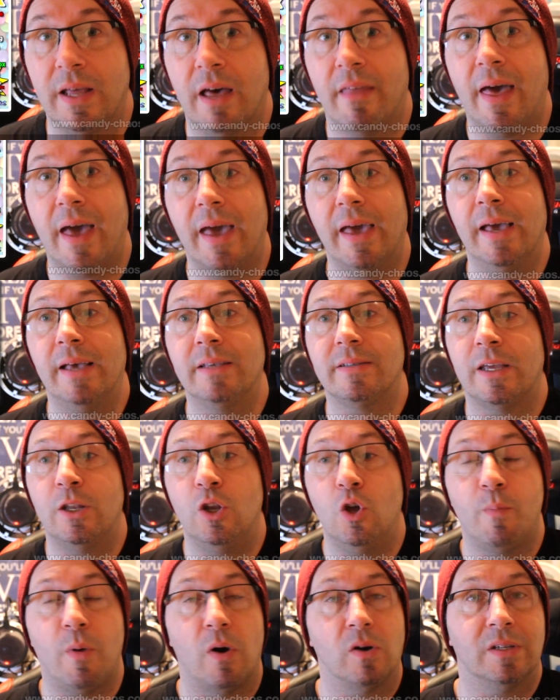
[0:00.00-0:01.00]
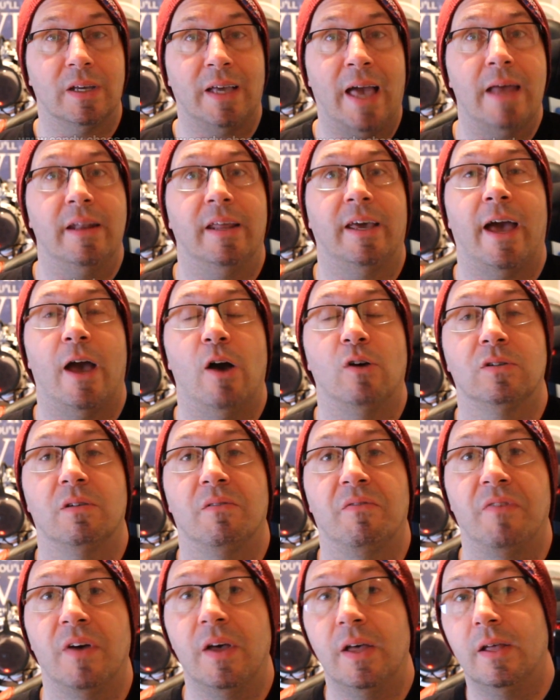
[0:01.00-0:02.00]
Now that is a new box that Candy Chaos
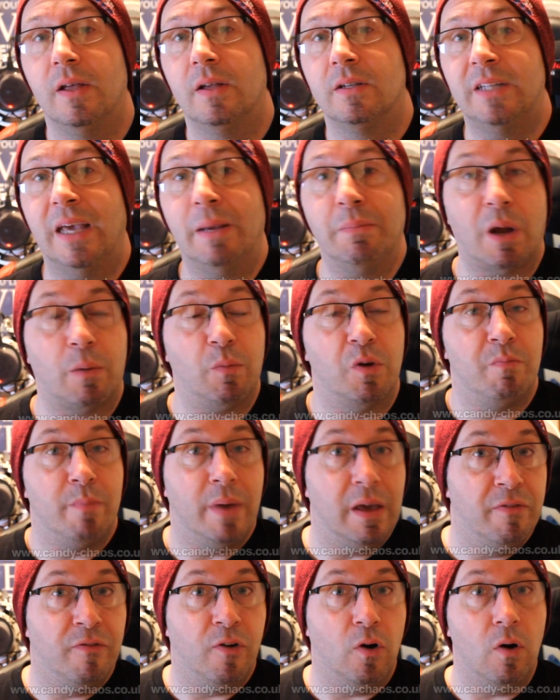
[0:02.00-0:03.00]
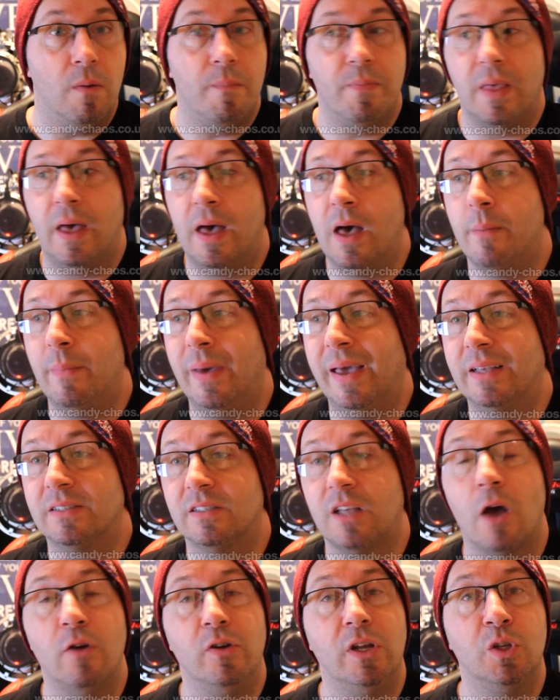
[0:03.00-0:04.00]
have teamed up with me for. Um,
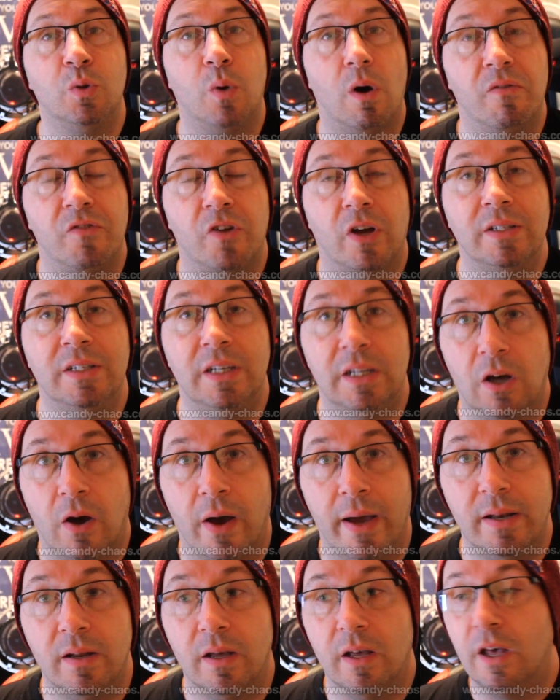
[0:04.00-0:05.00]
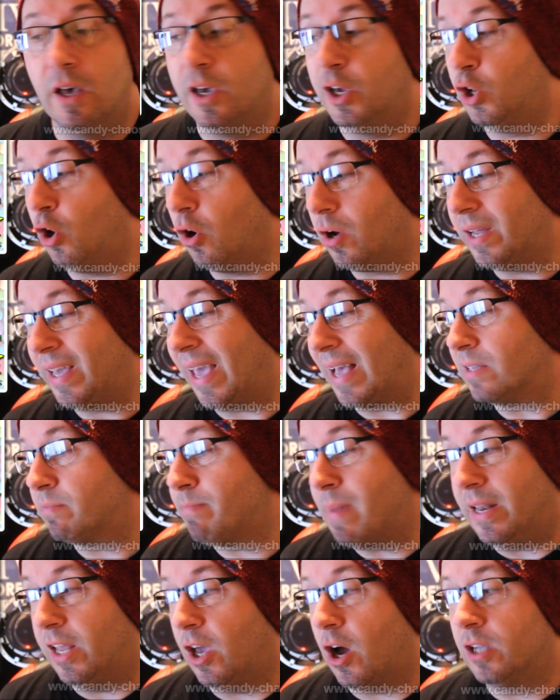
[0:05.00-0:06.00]
it's only $12.99. You're not going to get as
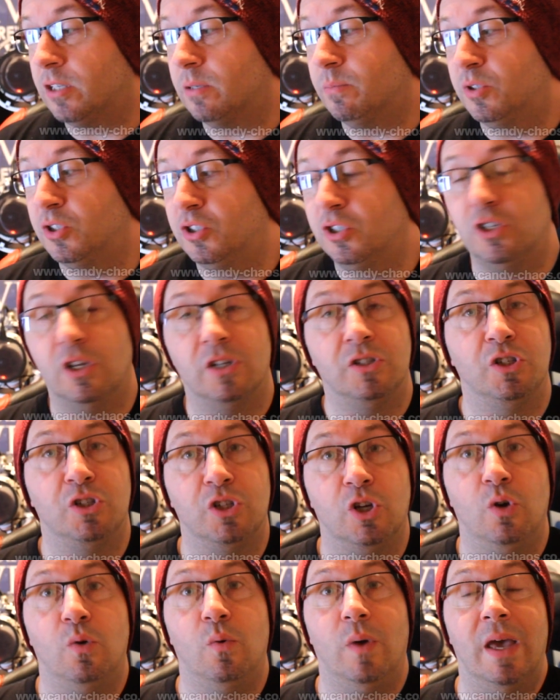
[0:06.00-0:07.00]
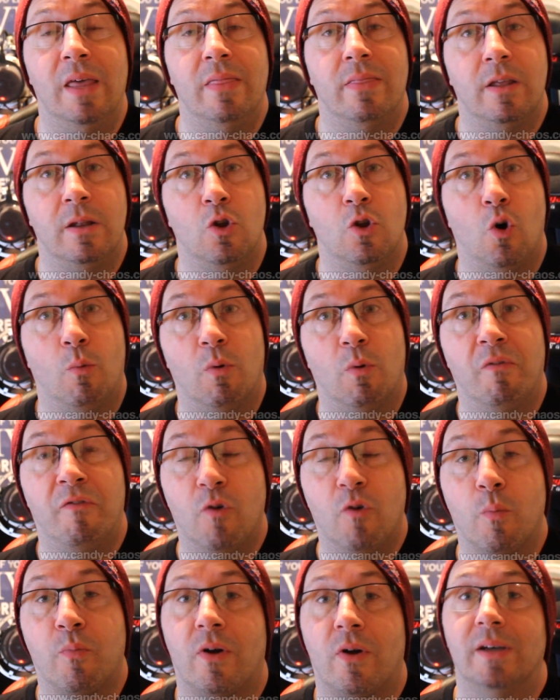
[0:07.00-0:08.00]
many items as you do in the normal
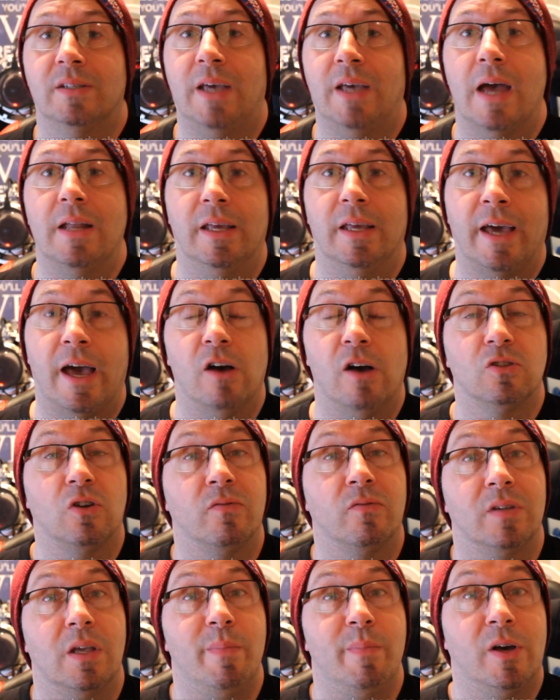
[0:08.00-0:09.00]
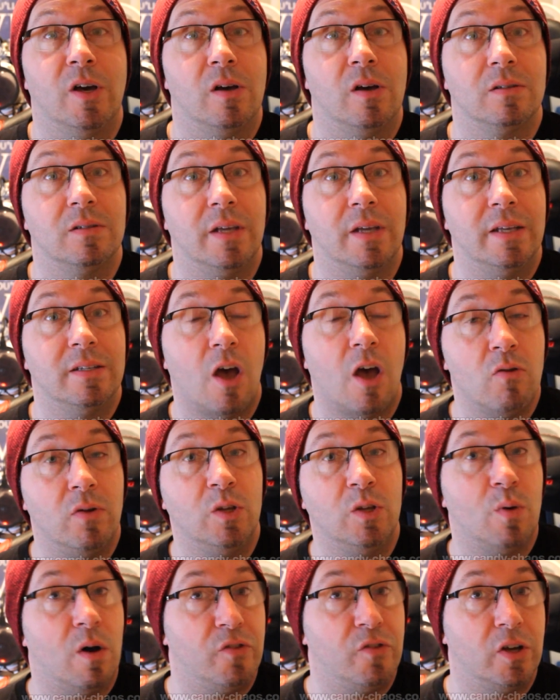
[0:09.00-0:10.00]
full price Candy Chaos, obviously because it's
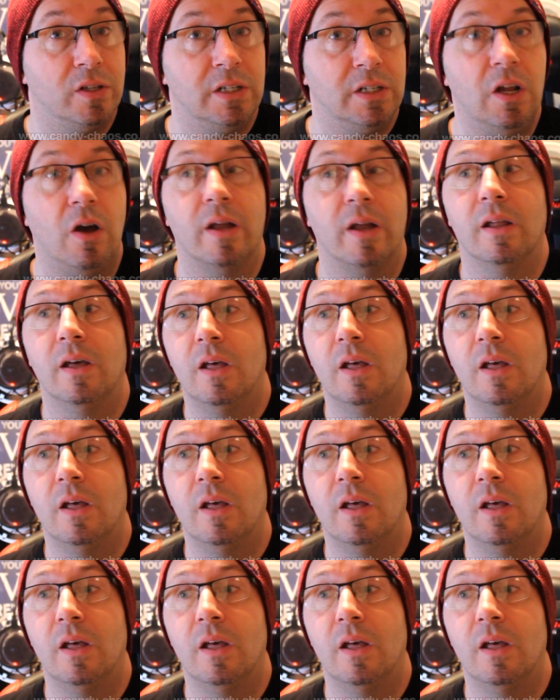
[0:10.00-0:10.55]
only $12.99.